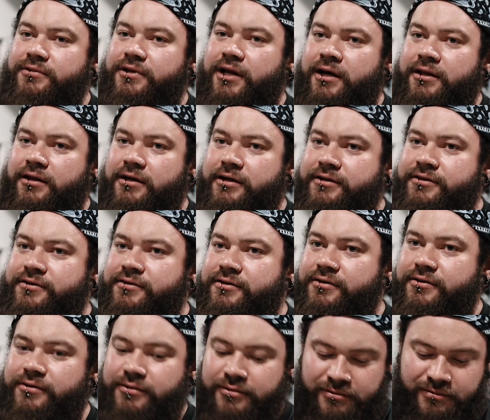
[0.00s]
I like
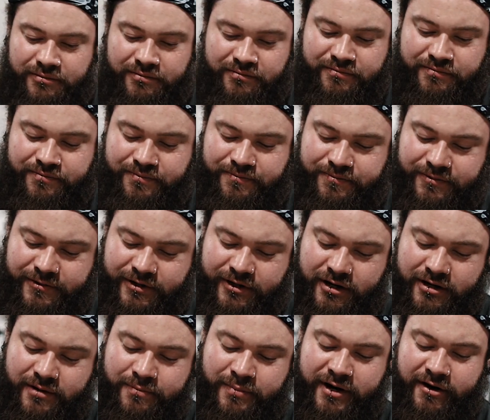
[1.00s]
to
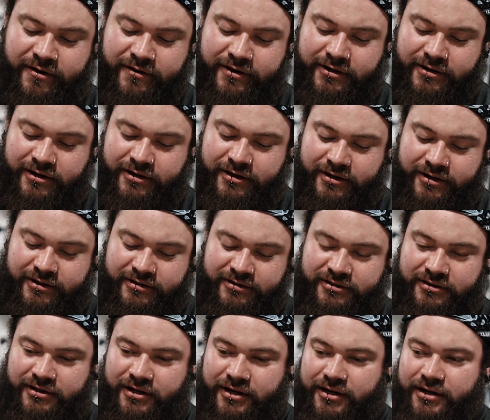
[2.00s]
kind of
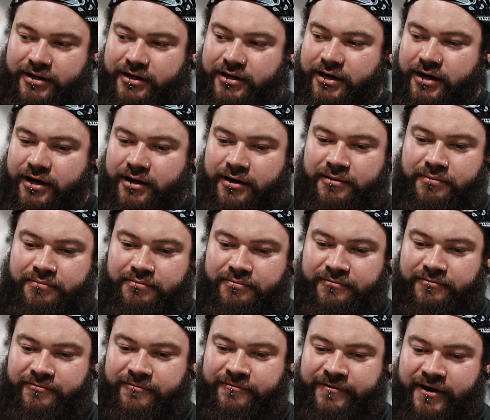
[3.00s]
periodize
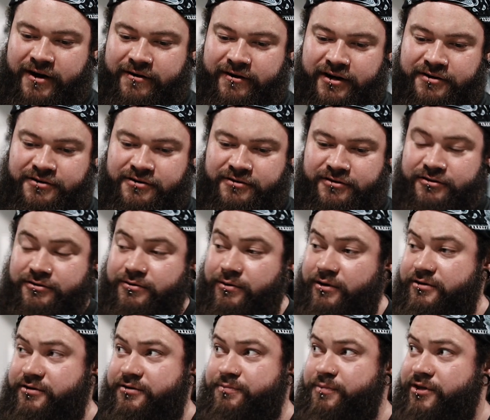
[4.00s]
variations of
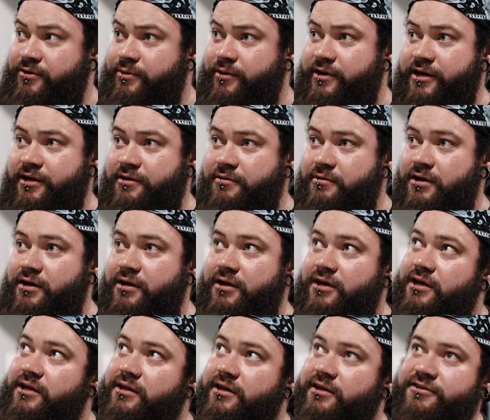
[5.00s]
squats between,
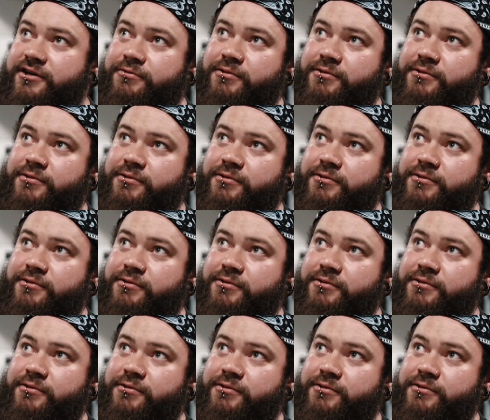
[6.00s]
let's say